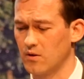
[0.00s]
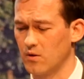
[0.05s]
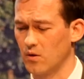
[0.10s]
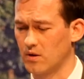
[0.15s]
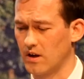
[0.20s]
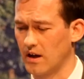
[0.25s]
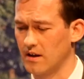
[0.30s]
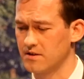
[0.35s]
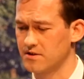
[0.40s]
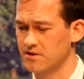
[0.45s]

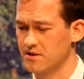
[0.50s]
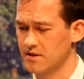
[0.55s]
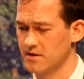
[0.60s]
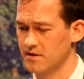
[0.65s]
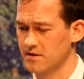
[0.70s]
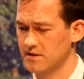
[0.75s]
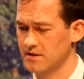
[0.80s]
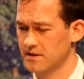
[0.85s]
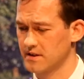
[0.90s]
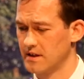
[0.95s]

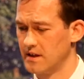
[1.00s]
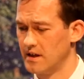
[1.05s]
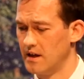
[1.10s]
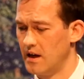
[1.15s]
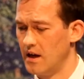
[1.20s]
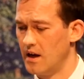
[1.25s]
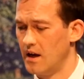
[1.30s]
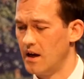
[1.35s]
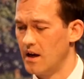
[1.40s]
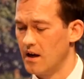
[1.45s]
co-cultures,
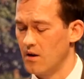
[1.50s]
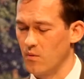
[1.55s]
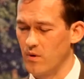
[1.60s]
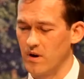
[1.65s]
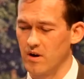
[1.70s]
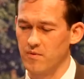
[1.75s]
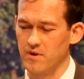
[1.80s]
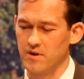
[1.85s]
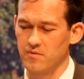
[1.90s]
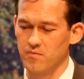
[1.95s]

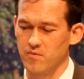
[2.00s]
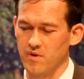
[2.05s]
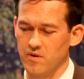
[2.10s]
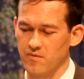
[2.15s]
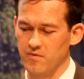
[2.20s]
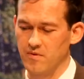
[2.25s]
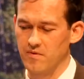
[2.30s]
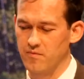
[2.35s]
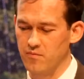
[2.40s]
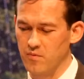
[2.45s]
where
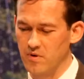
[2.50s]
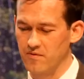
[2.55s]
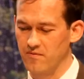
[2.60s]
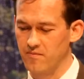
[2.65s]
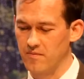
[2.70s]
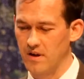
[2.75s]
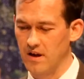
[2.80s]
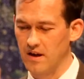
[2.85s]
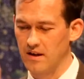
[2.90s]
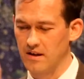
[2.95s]

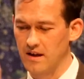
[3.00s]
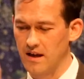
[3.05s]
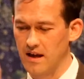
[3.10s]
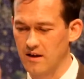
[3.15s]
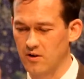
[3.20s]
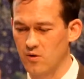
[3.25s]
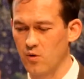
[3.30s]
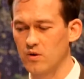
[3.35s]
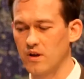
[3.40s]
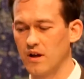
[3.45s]
we've
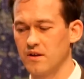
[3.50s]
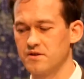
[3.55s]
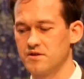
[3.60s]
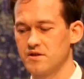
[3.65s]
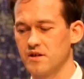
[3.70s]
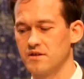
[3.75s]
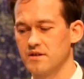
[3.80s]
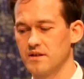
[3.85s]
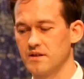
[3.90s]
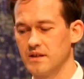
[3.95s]

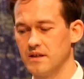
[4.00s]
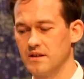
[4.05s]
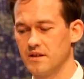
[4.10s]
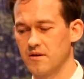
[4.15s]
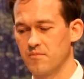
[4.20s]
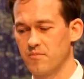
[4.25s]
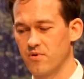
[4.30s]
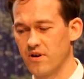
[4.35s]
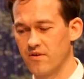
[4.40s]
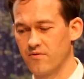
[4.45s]
co-cultured
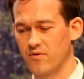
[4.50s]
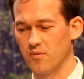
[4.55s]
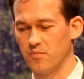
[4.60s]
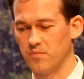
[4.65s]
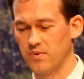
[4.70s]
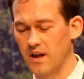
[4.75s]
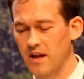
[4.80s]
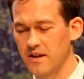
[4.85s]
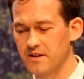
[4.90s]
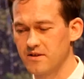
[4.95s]
either peripheral
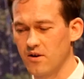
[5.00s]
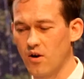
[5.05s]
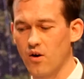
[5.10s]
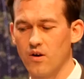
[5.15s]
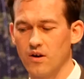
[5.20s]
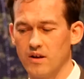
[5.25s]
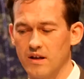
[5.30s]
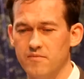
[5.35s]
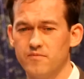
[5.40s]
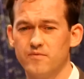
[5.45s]
blood
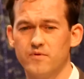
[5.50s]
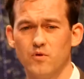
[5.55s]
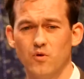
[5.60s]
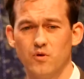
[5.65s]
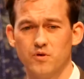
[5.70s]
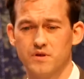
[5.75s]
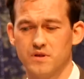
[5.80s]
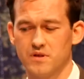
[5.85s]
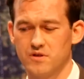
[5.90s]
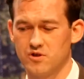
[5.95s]
or lymph
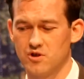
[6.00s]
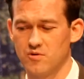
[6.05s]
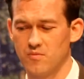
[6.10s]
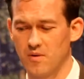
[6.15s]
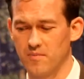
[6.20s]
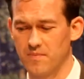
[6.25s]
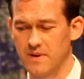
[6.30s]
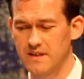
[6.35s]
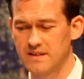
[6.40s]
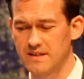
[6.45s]
node
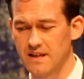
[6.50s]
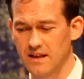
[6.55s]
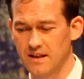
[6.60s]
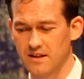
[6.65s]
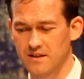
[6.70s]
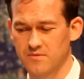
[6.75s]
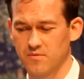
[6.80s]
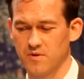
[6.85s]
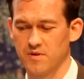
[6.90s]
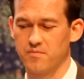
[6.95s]
tumor B
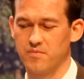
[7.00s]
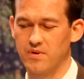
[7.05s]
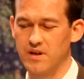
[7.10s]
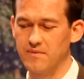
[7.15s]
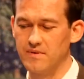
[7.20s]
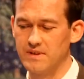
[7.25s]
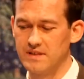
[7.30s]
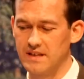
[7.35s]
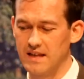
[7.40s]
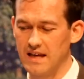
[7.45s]
cells with
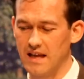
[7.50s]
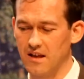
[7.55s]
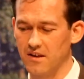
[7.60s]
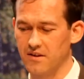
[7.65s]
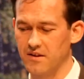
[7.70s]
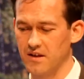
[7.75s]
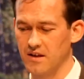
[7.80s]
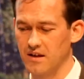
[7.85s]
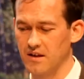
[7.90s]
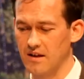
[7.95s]
previously
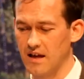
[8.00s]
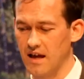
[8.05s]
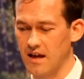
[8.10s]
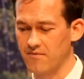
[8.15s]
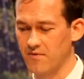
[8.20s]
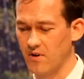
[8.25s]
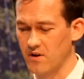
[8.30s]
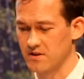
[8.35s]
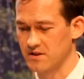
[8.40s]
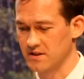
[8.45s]
healthy
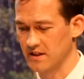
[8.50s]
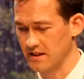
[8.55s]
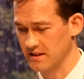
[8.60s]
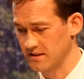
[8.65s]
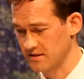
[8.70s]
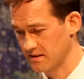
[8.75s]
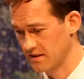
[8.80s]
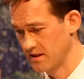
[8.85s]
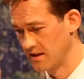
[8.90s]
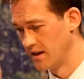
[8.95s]

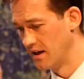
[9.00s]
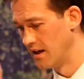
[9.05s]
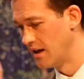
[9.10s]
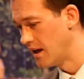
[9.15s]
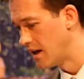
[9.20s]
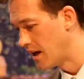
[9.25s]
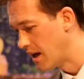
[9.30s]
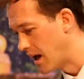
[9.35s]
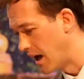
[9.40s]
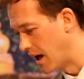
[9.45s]
FRCs.
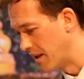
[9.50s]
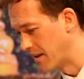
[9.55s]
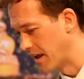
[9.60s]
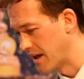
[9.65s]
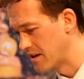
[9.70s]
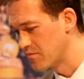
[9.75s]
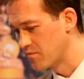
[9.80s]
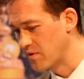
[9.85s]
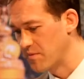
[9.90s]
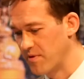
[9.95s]
And
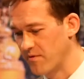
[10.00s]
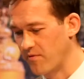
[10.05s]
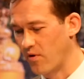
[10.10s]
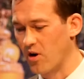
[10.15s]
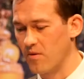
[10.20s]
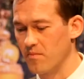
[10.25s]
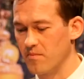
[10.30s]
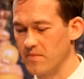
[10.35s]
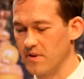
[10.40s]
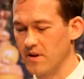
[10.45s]
then we
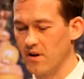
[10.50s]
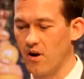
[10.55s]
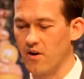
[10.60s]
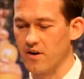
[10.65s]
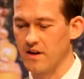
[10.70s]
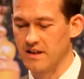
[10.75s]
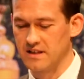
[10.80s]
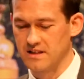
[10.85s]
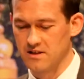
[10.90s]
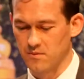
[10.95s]
perform the
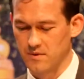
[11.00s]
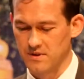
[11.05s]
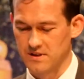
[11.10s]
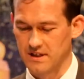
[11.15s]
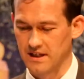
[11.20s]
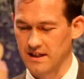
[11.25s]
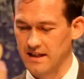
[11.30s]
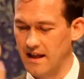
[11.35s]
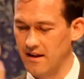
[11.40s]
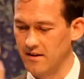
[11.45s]
RNA
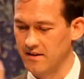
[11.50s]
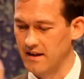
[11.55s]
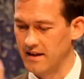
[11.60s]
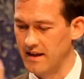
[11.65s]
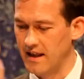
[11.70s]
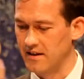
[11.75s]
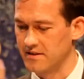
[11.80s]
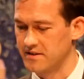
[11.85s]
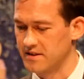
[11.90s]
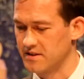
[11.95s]
sequencing
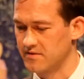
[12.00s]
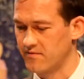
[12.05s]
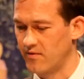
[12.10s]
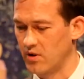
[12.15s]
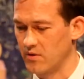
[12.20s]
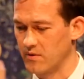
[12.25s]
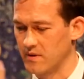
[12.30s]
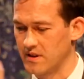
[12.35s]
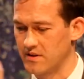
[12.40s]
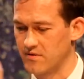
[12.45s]
analysis
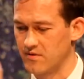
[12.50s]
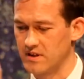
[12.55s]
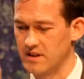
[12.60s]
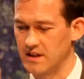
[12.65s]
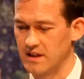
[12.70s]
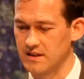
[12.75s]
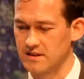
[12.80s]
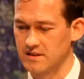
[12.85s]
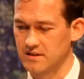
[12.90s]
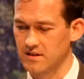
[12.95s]
following 3
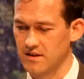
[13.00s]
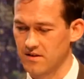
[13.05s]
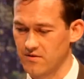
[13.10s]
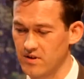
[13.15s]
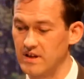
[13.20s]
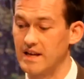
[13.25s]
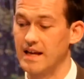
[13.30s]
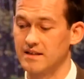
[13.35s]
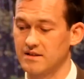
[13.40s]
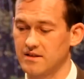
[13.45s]

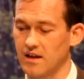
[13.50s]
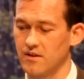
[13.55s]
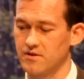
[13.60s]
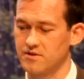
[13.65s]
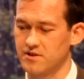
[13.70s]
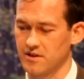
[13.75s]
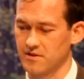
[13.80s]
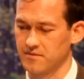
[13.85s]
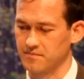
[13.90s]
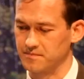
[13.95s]
days
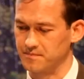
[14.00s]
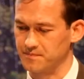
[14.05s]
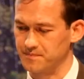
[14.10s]
culture.